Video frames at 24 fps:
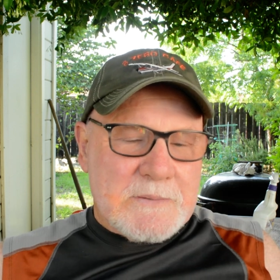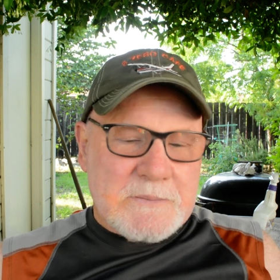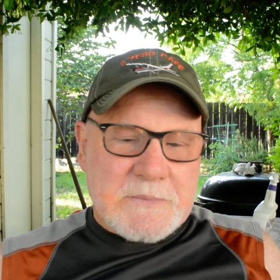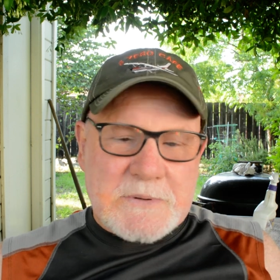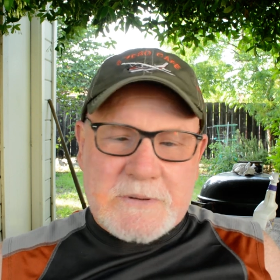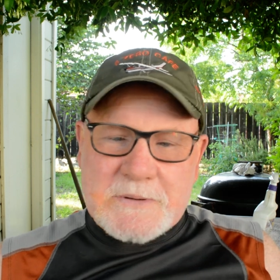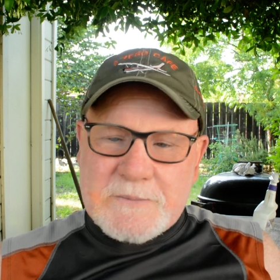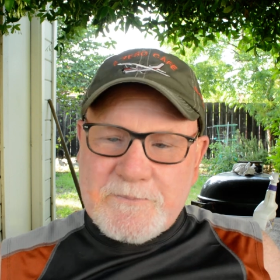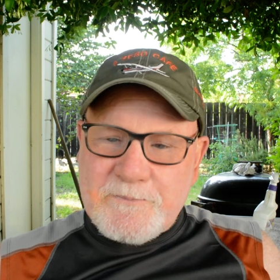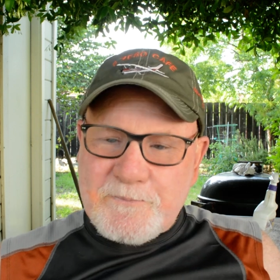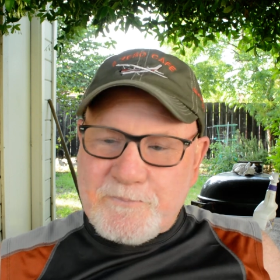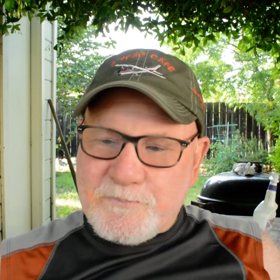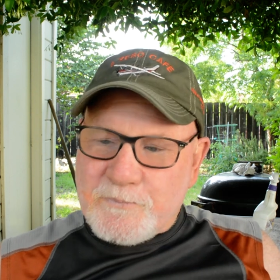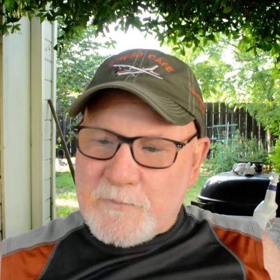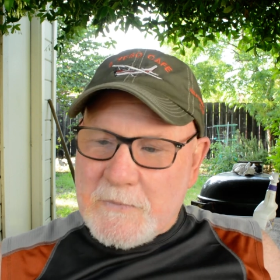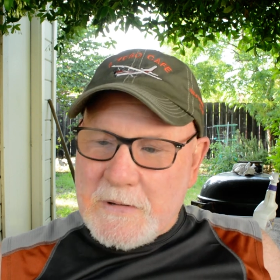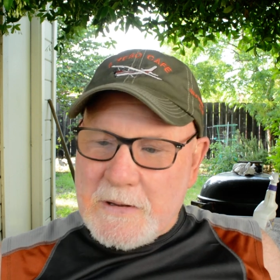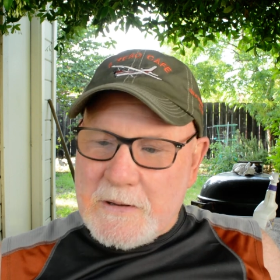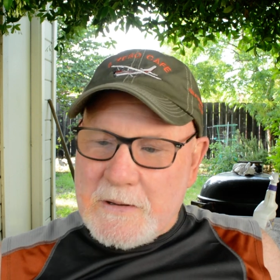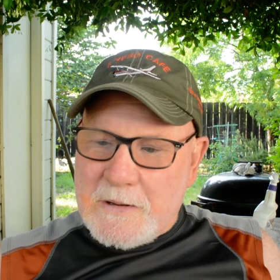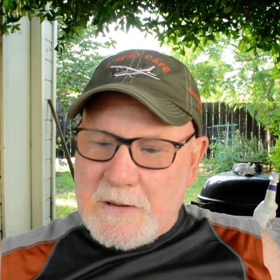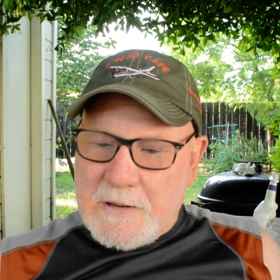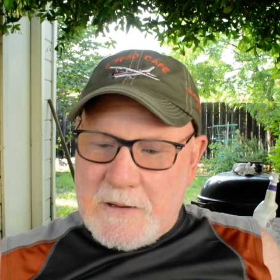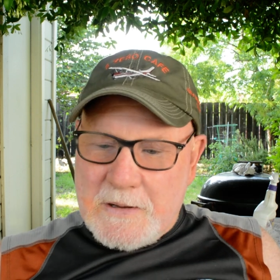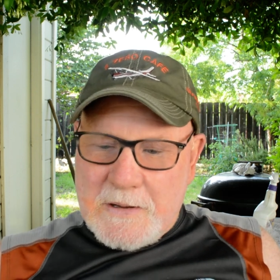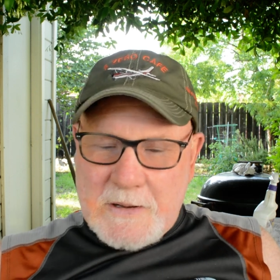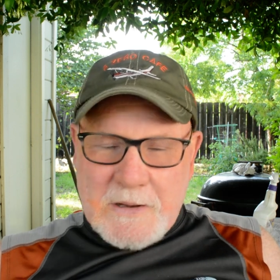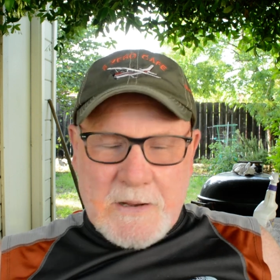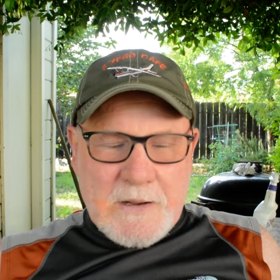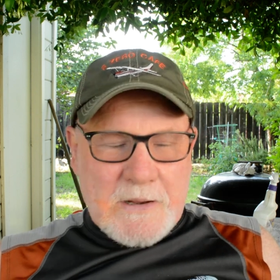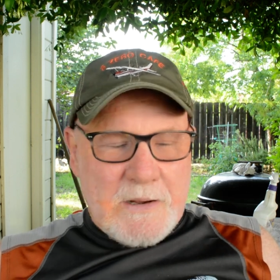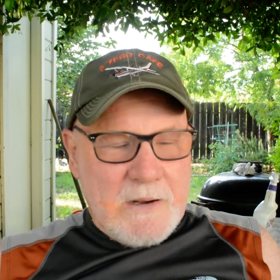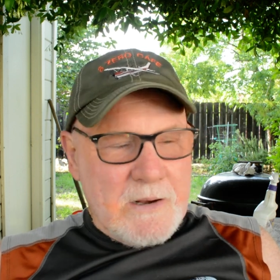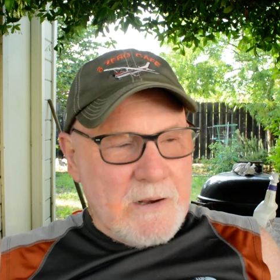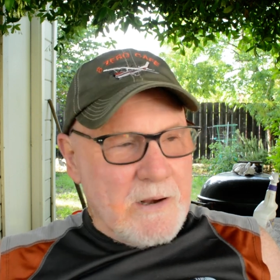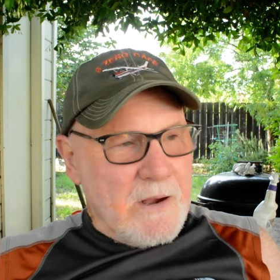But
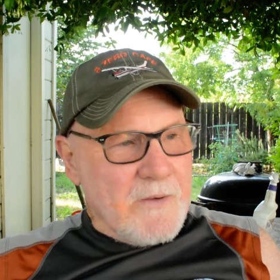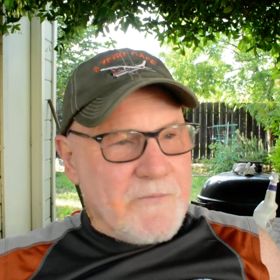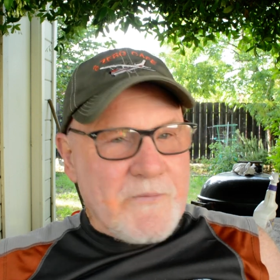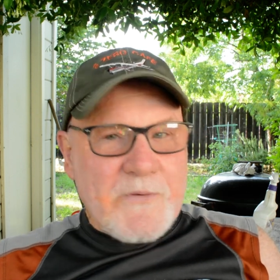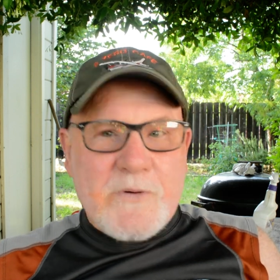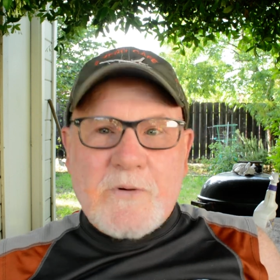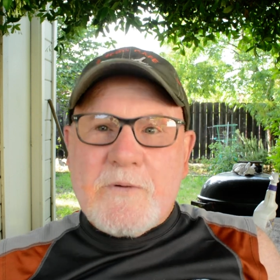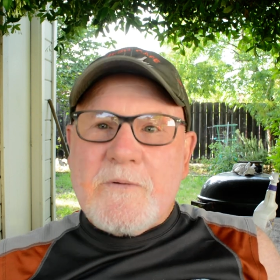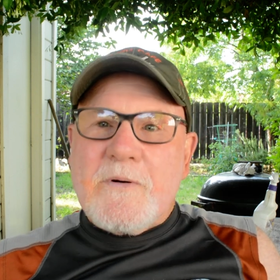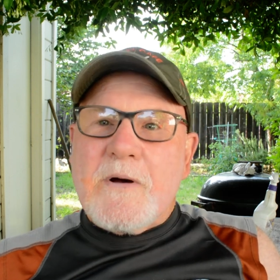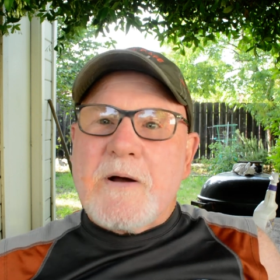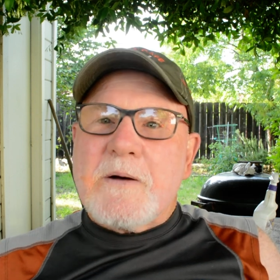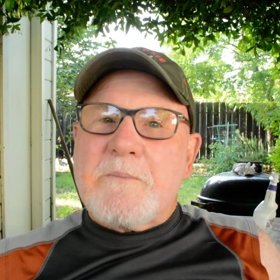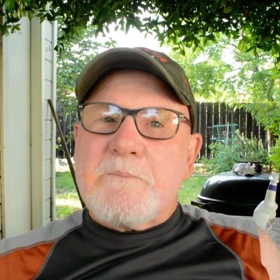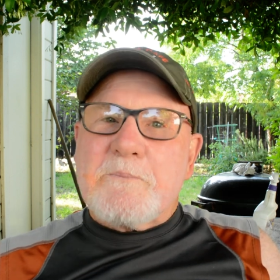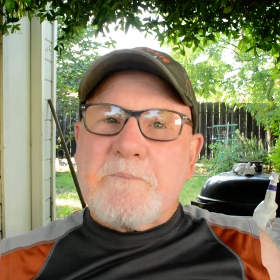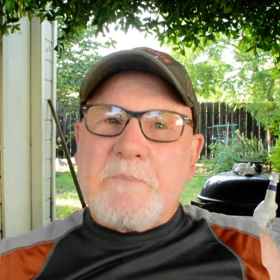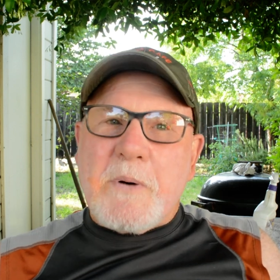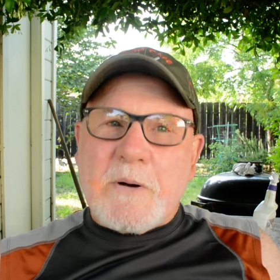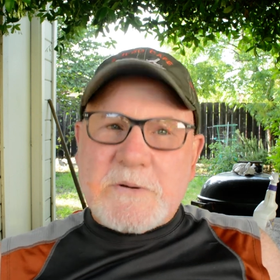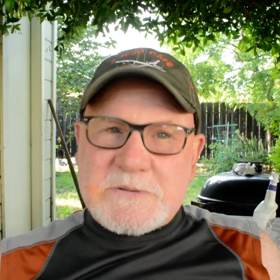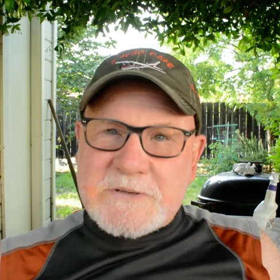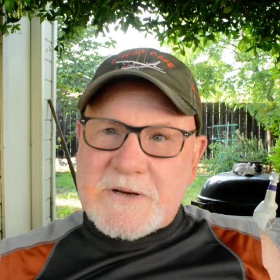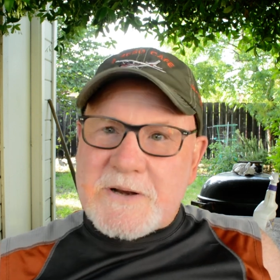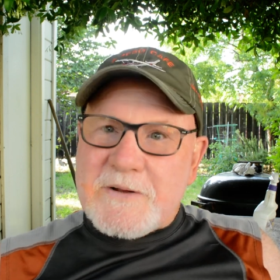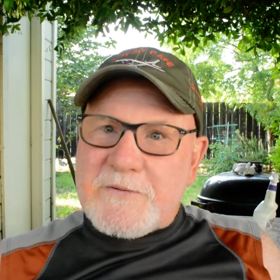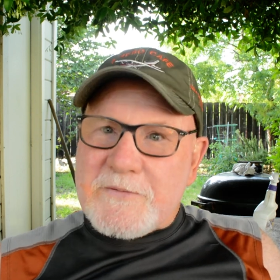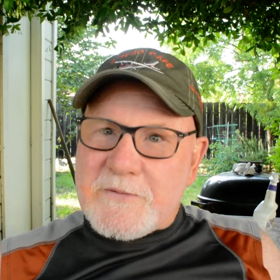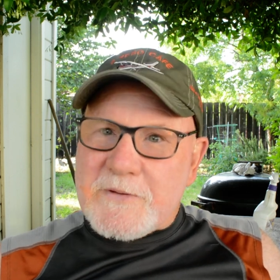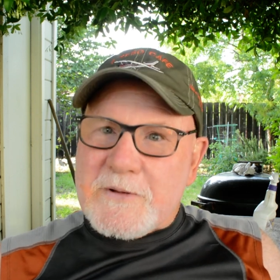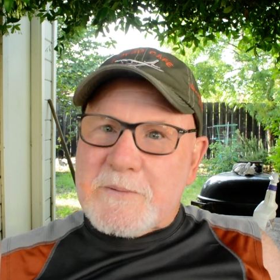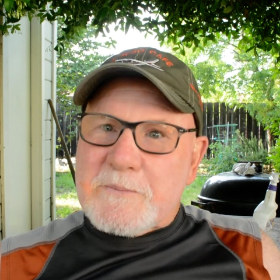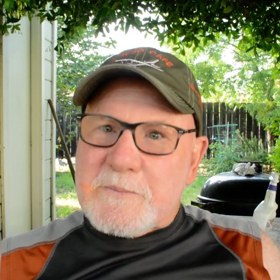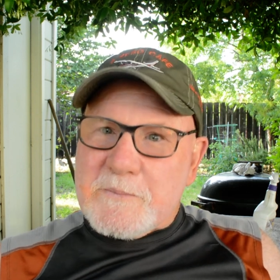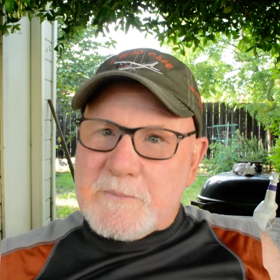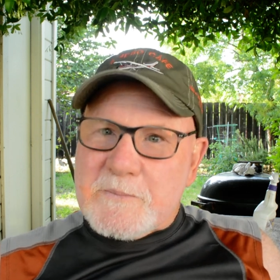I feel positive
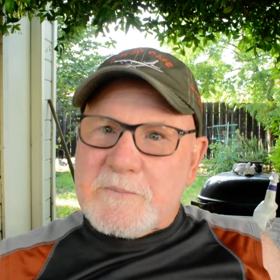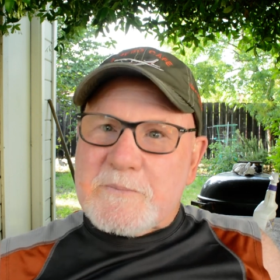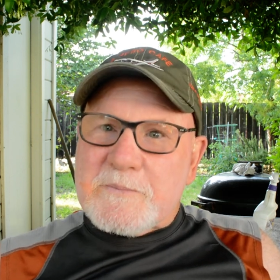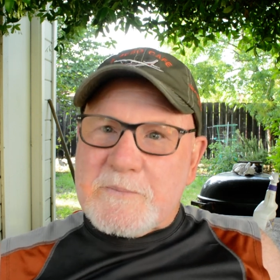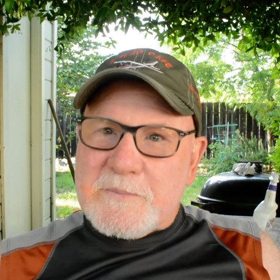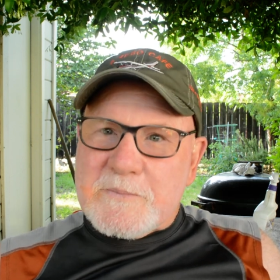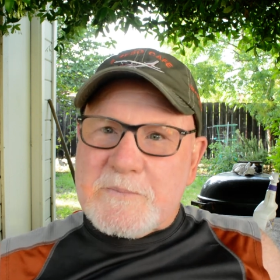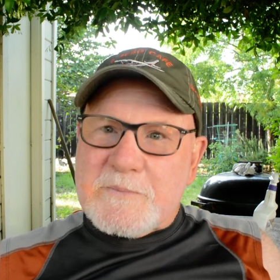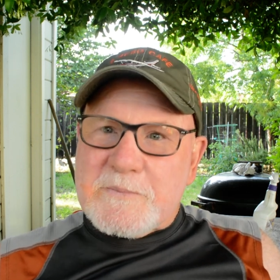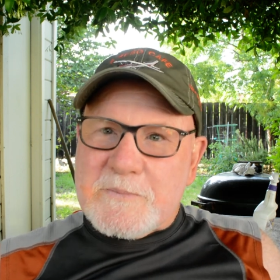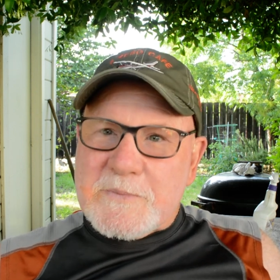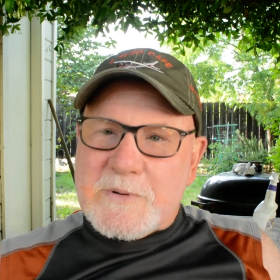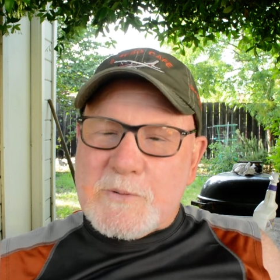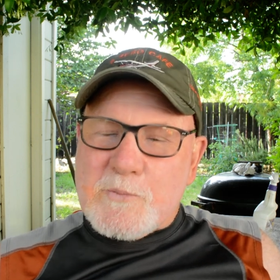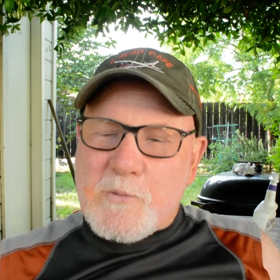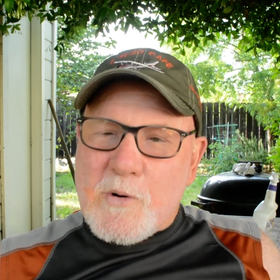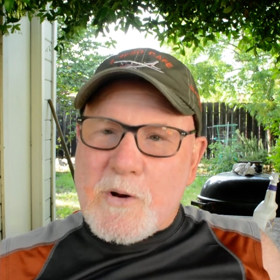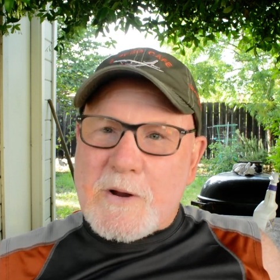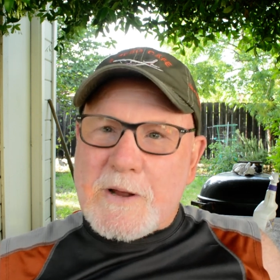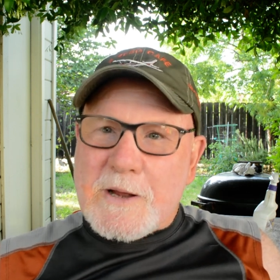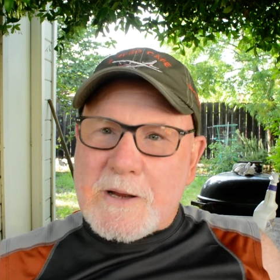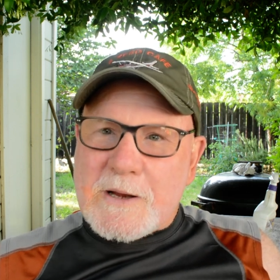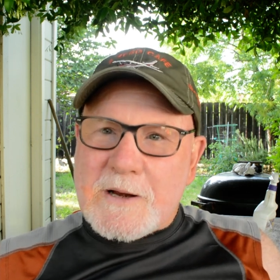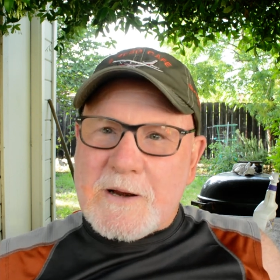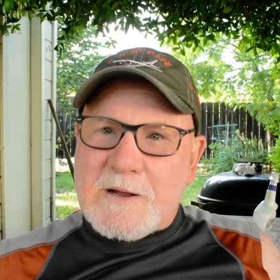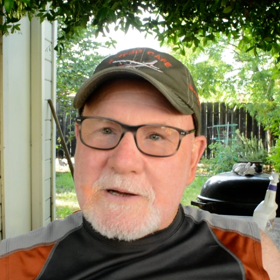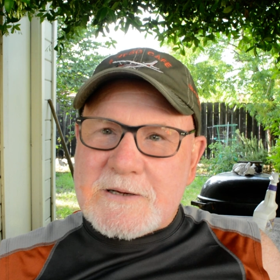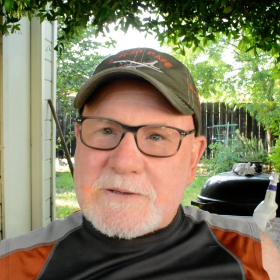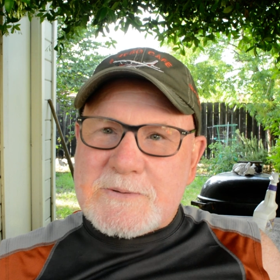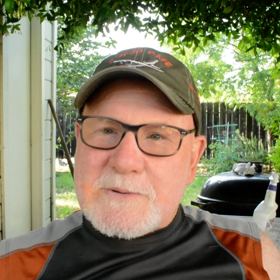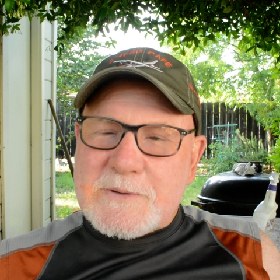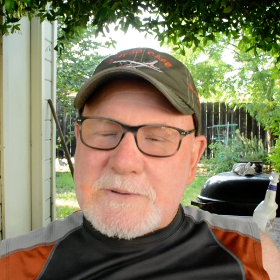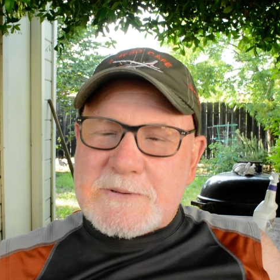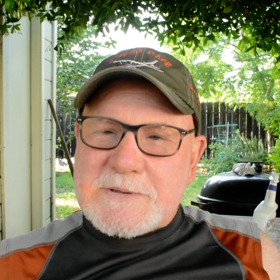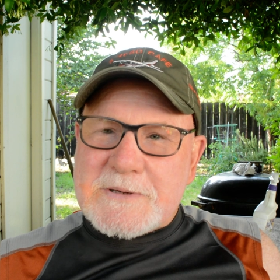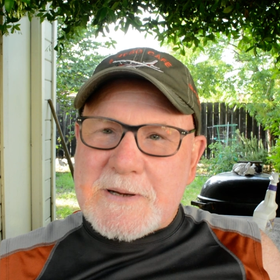that the working
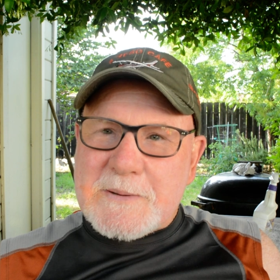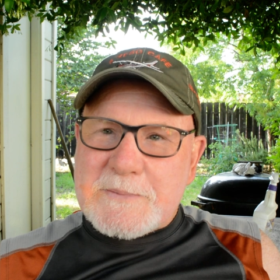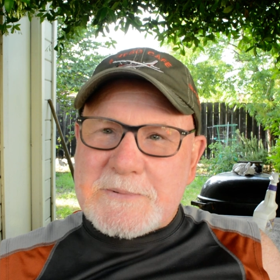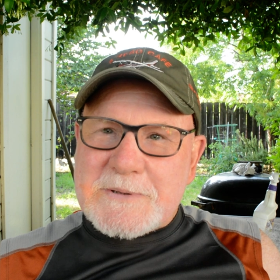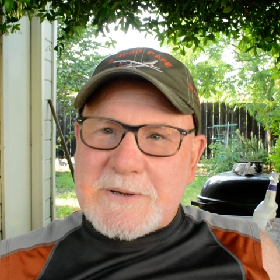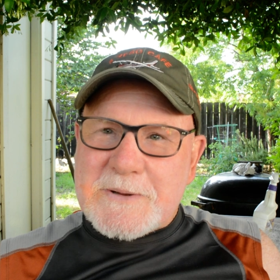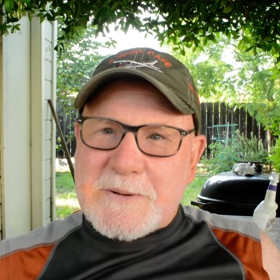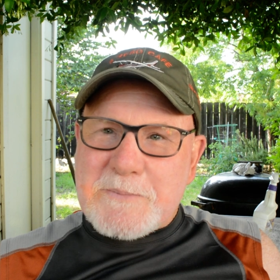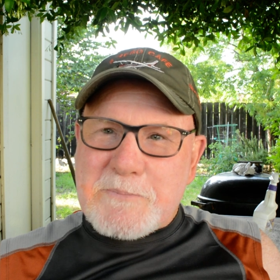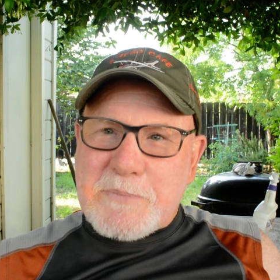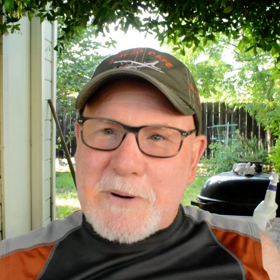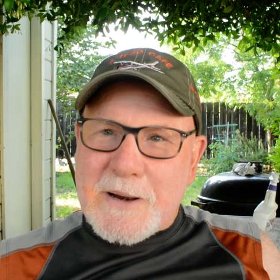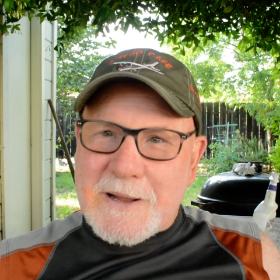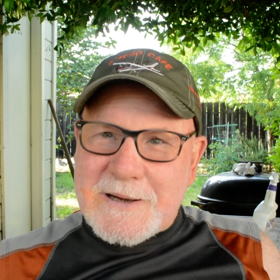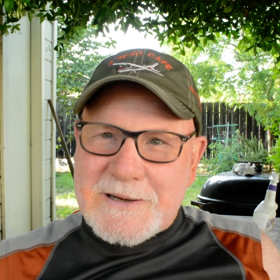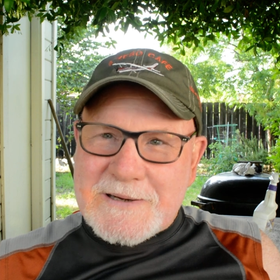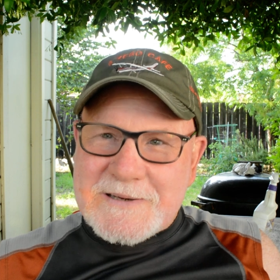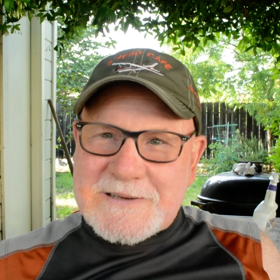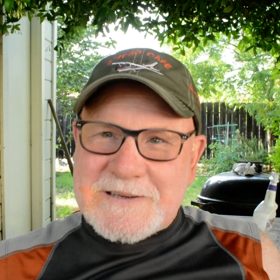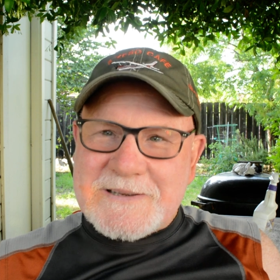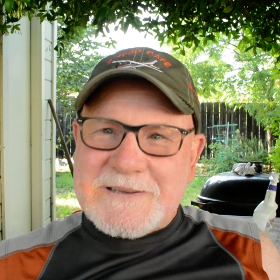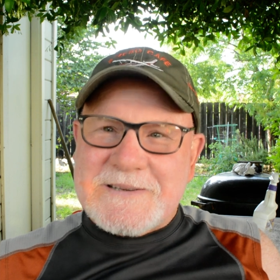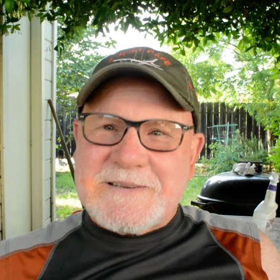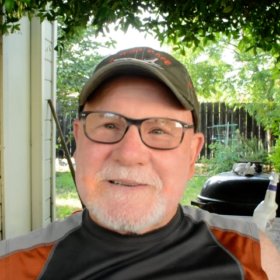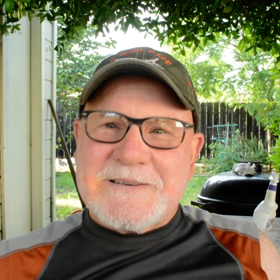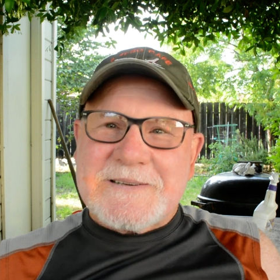class will step to the plate